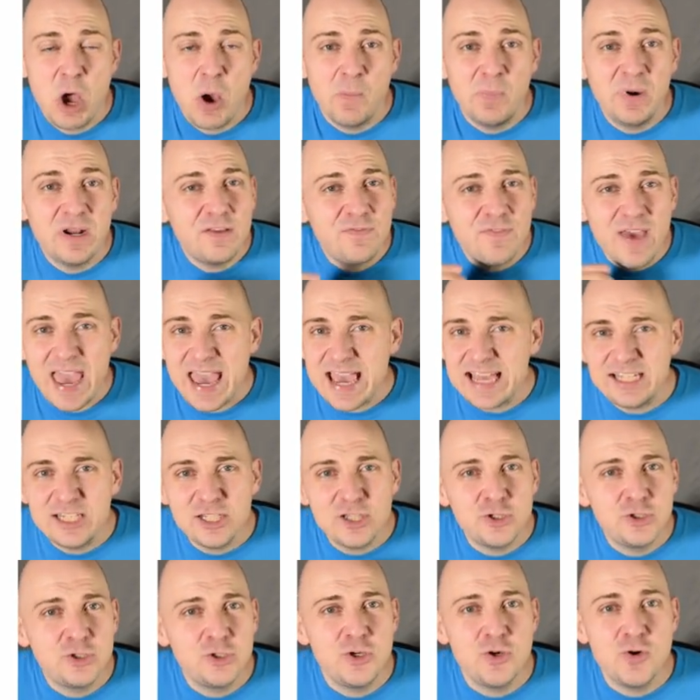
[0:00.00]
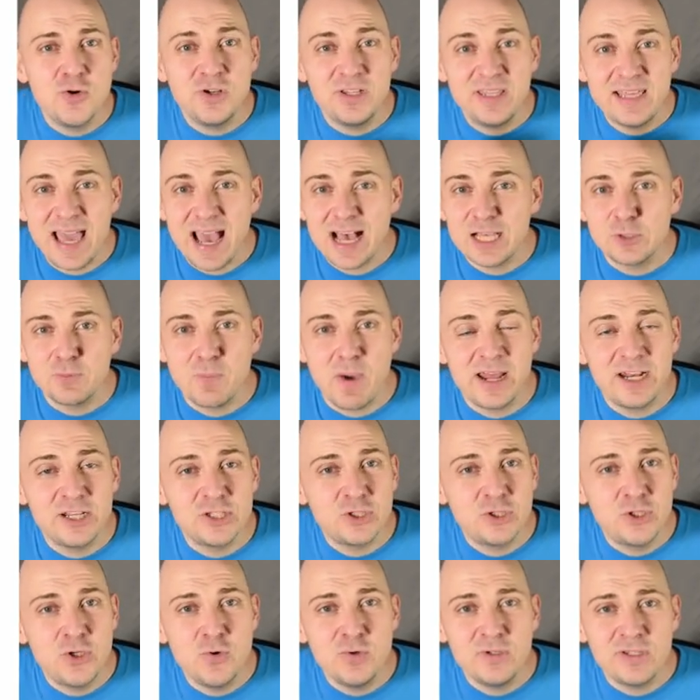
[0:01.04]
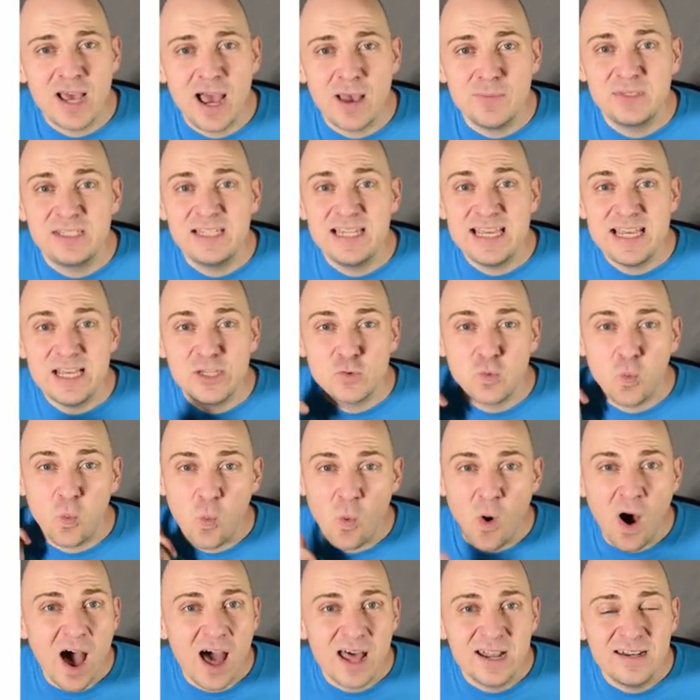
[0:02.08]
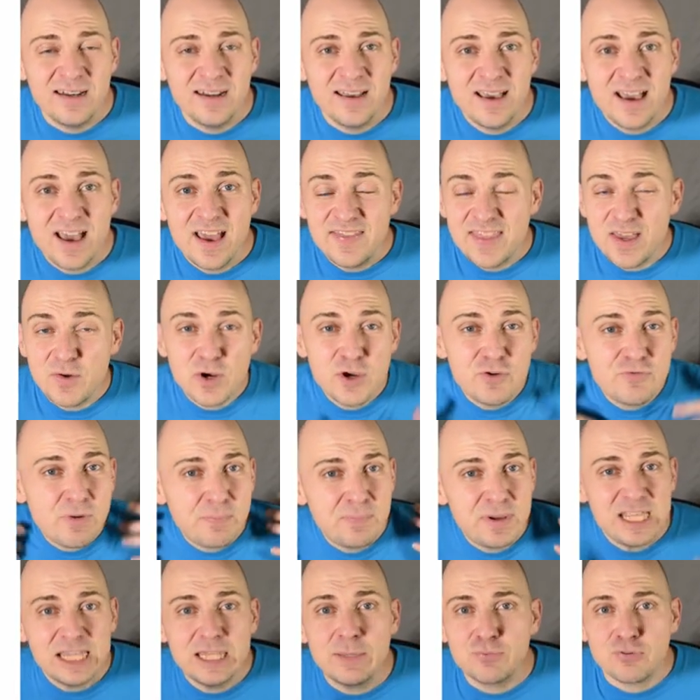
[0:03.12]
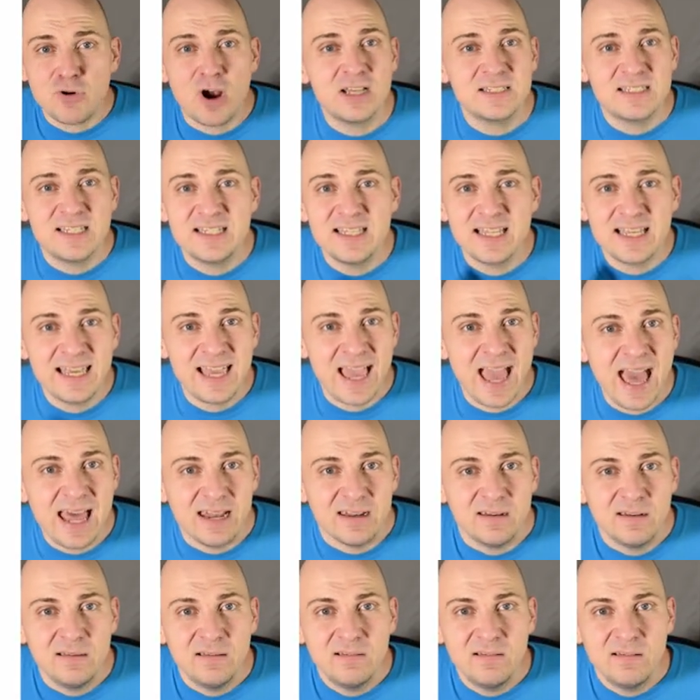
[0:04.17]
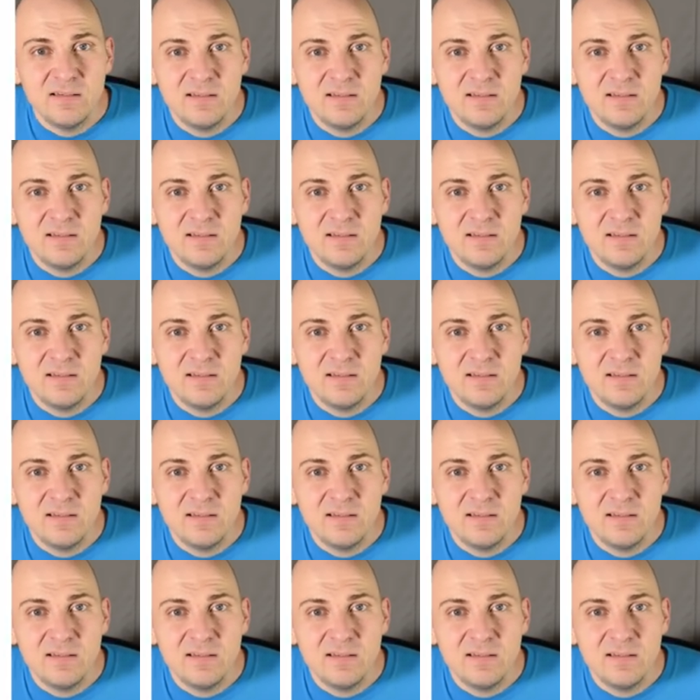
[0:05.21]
But if a to the 2 to the s minus 2 times d is 1, then we can repeat the process again.